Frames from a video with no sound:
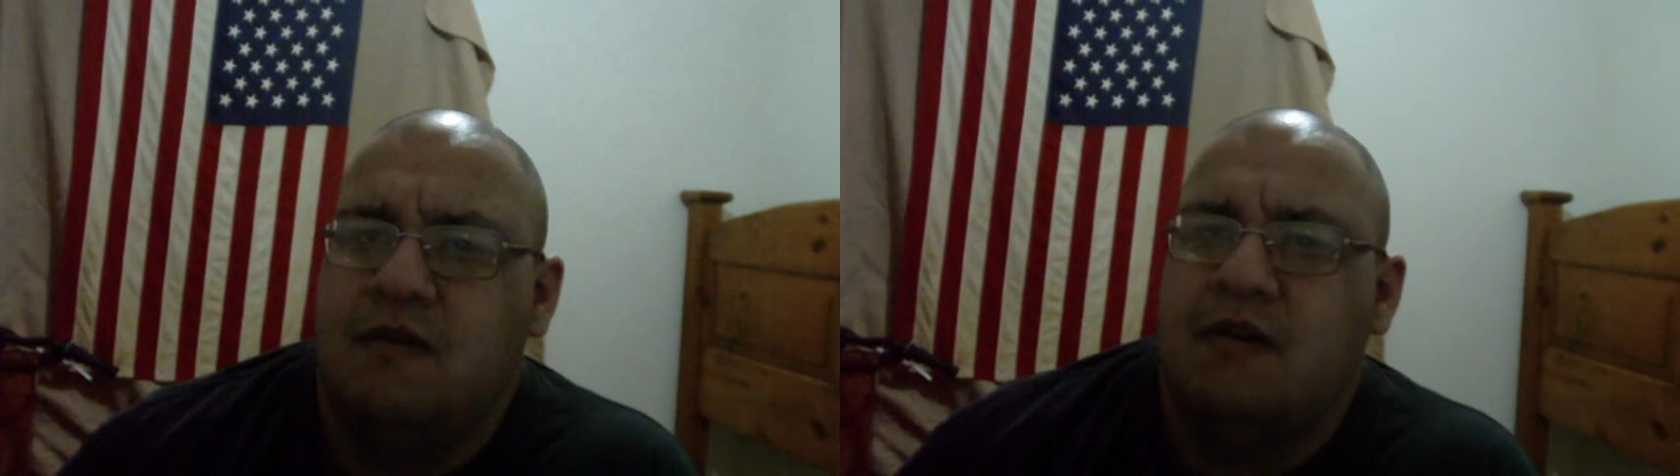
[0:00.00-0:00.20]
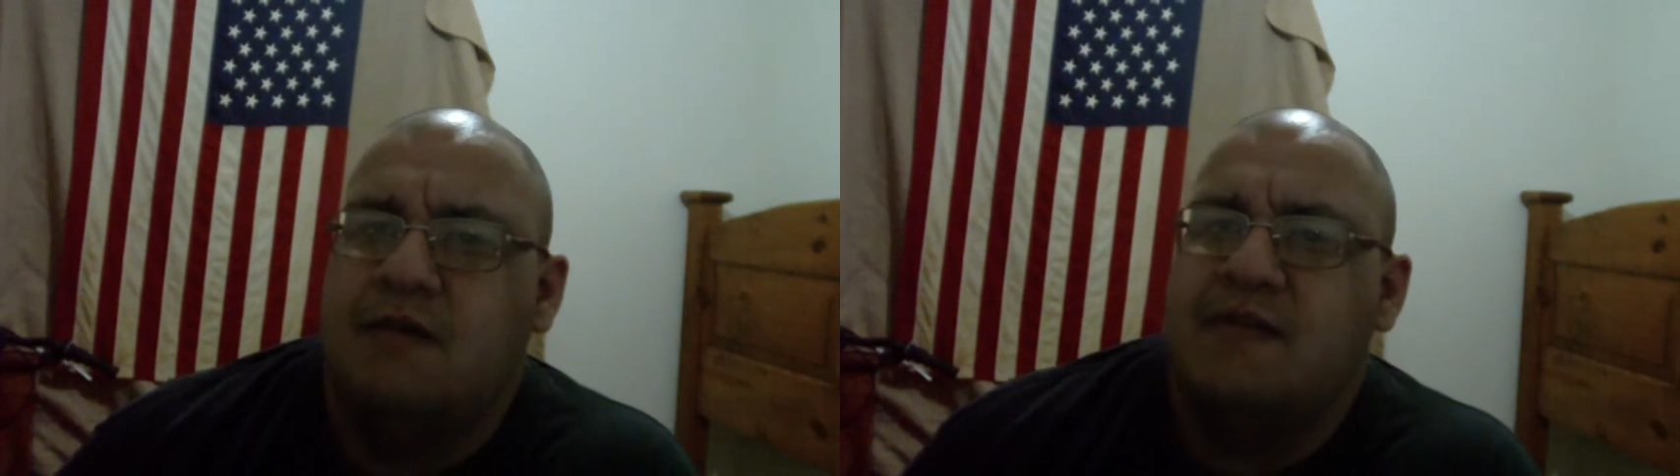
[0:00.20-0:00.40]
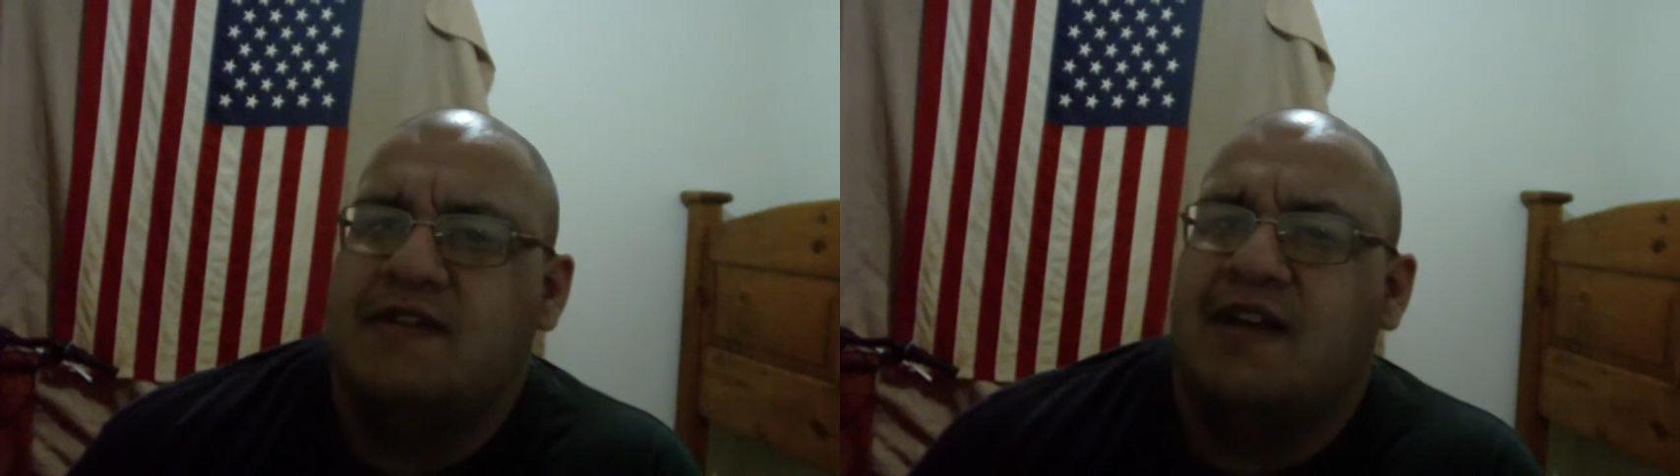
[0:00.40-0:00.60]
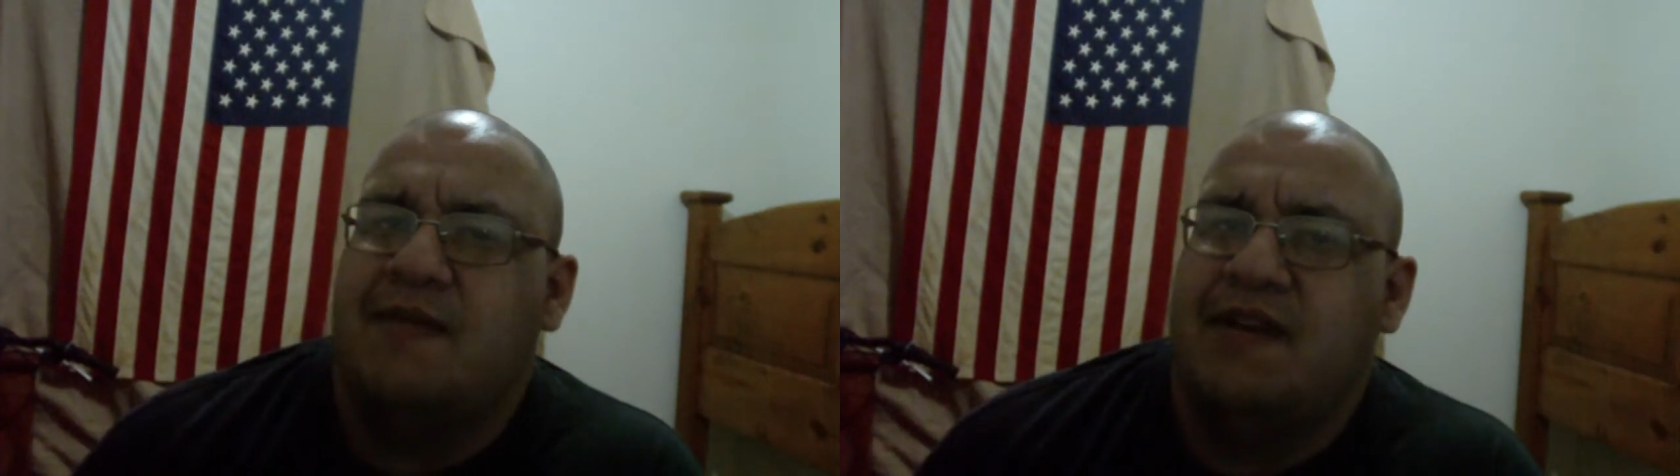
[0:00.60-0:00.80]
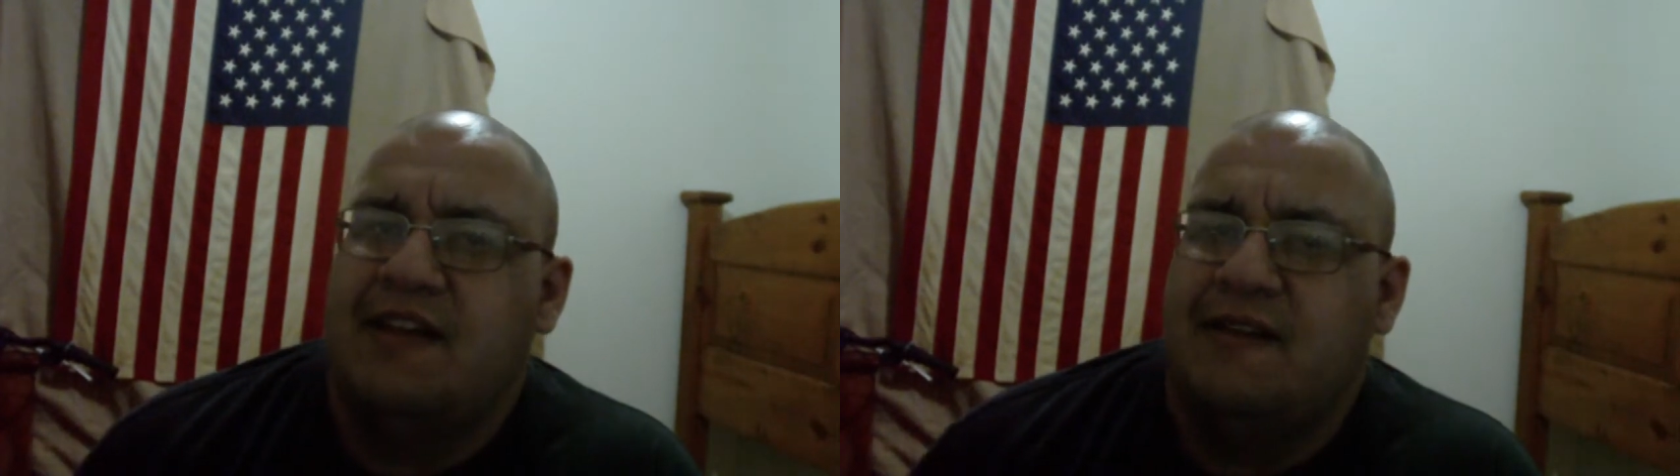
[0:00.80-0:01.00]
lumens, I
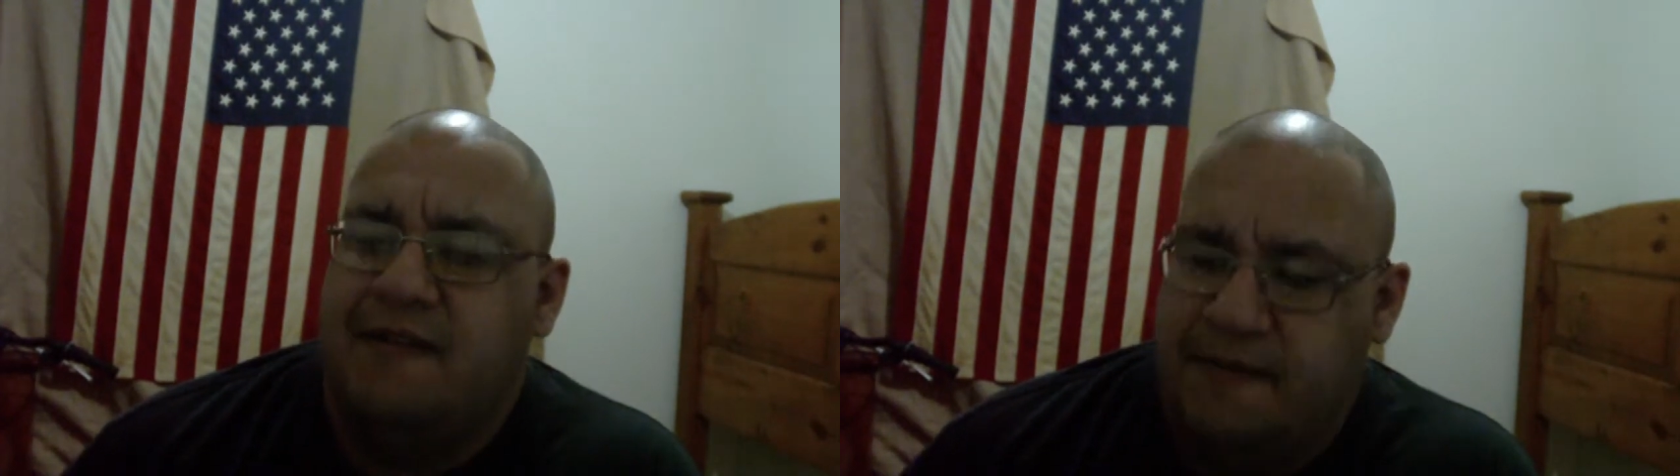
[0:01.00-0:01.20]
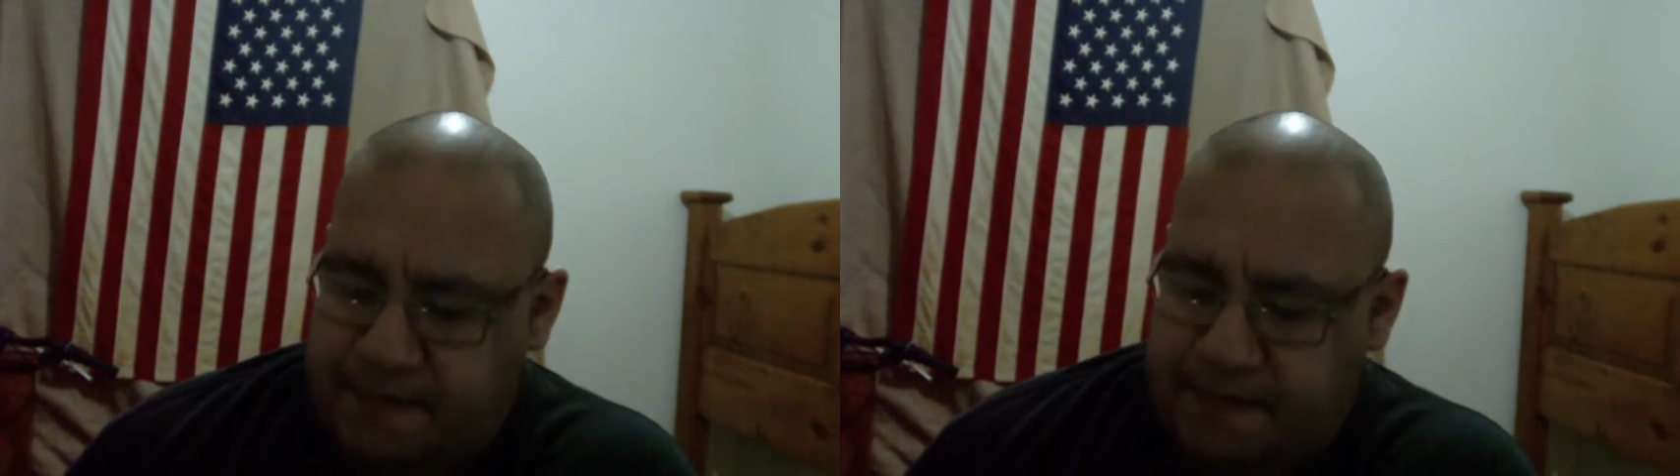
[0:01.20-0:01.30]
believe.